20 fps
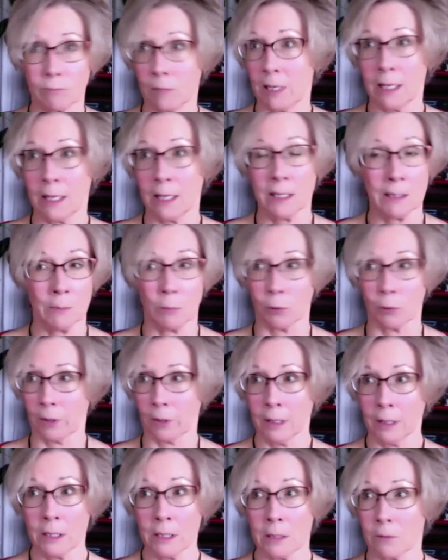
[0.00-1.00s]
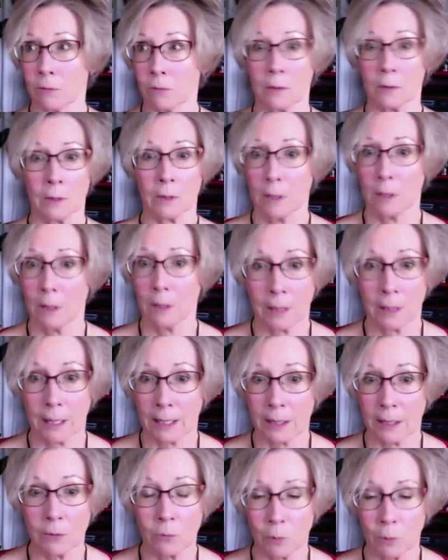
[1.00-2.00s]
It's impressive.
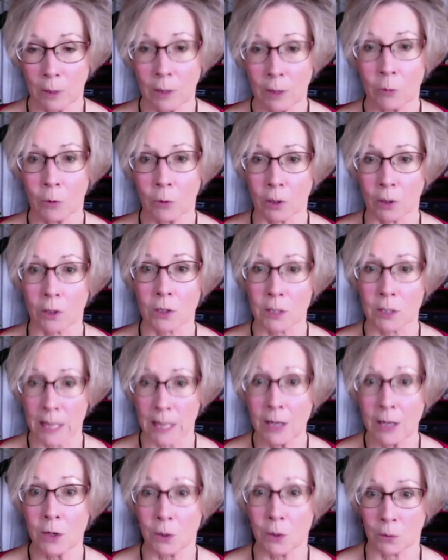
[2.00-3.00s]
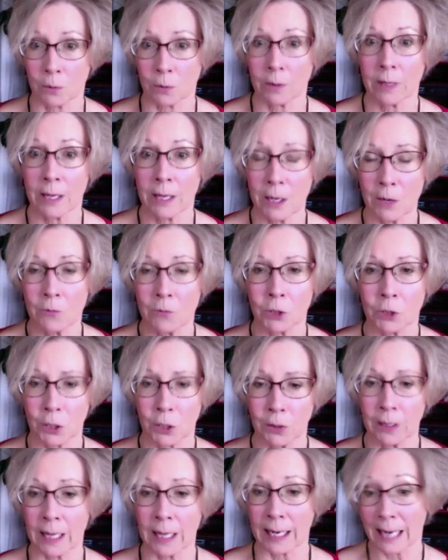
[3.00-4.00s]
Like, it really works. Thank you. Thank you for
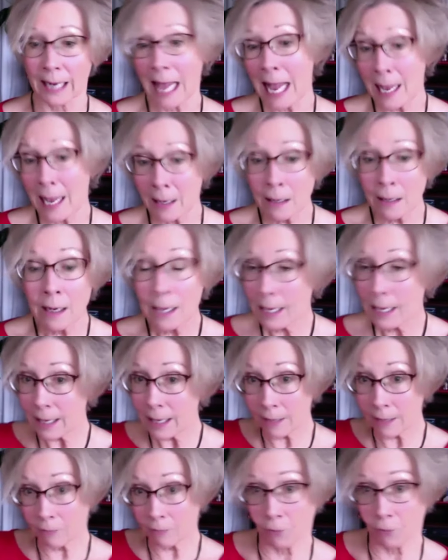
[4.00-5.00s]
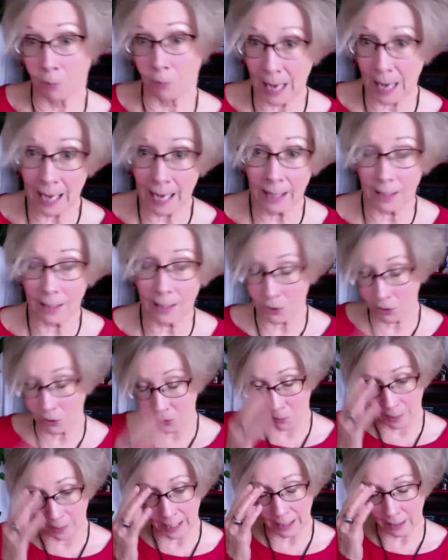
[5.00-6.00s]
sharing that. And for Patty too.
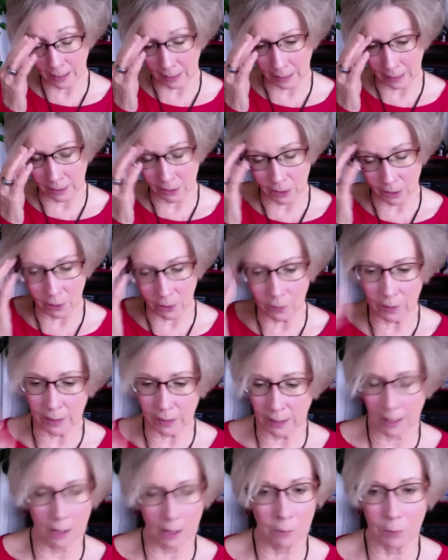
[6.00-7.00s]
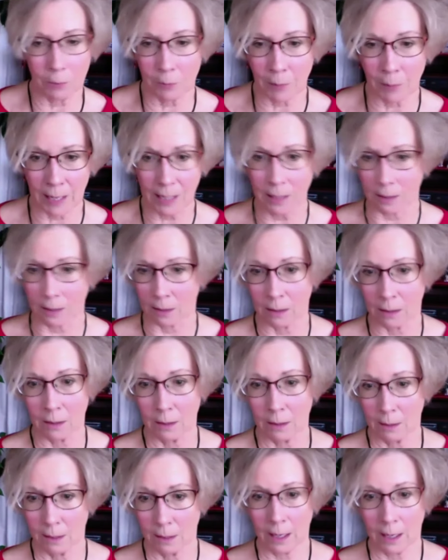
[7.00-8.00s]
Patty, like, you know, it can help with pain.
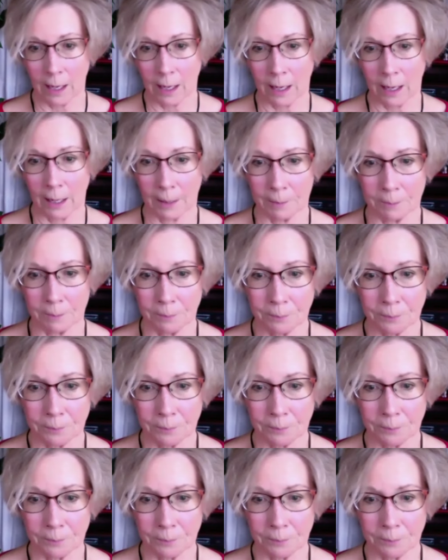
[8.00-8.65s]
Thanks.